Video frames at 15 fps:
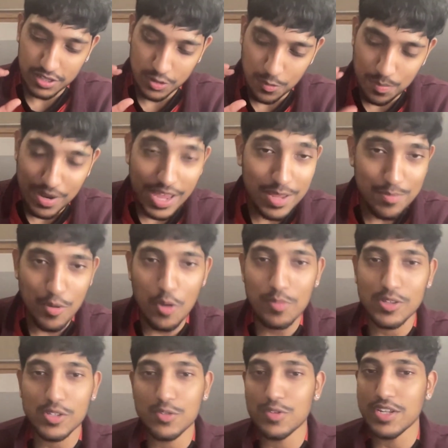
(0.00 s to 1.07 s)
play in
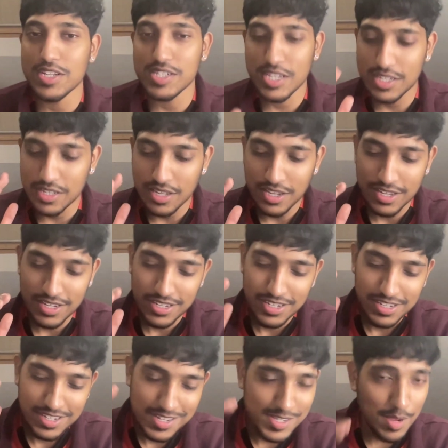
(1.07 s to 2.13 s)
moments, Núñez, and
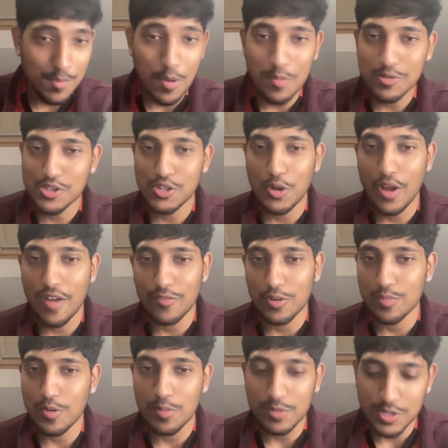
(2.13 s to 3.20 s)
some moments you don't have good
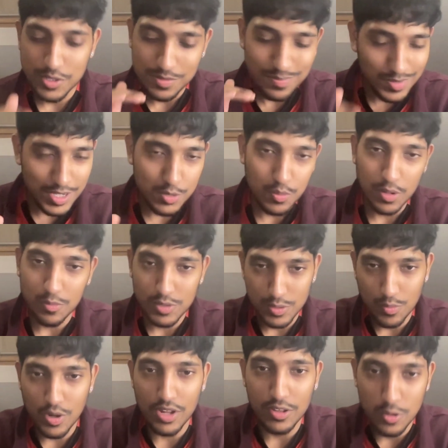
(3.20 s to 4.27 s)
moments. This one was
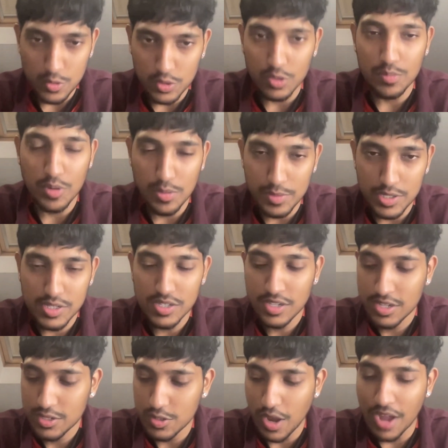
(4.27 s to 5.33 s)
one of those good moments.
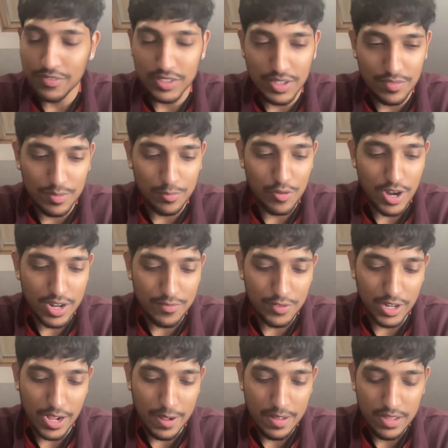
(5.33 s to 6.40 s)
So I have to give him credit for
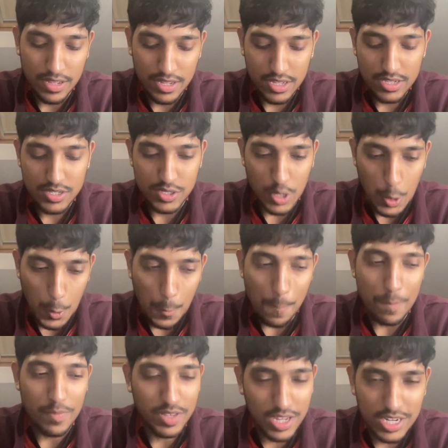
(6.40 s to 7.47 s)
that. So
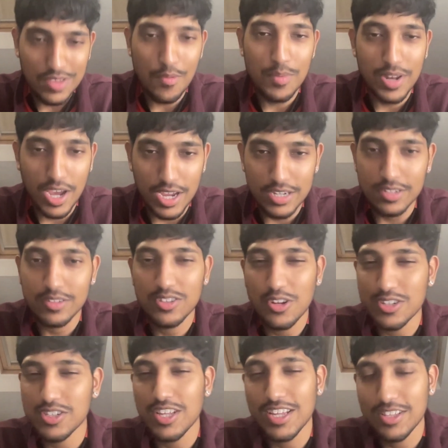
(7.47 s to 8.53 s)
I'm going to give him a 9.
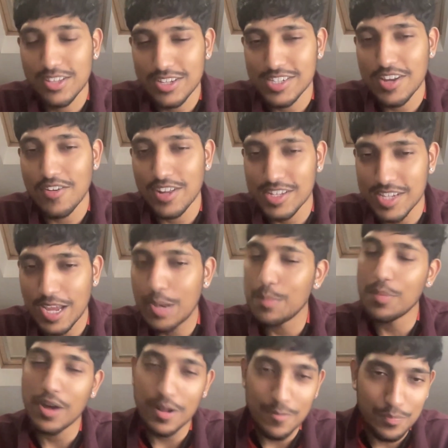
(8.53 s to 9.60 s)
Not necessarily a 10,
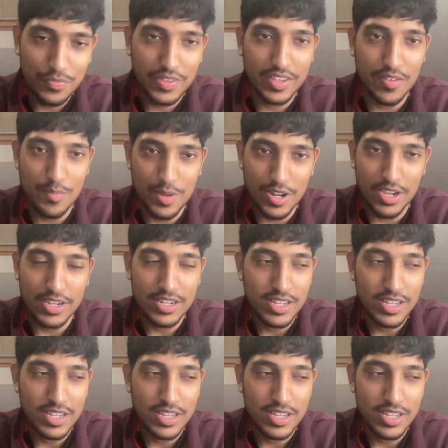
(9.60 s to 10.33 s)
but give him a 9.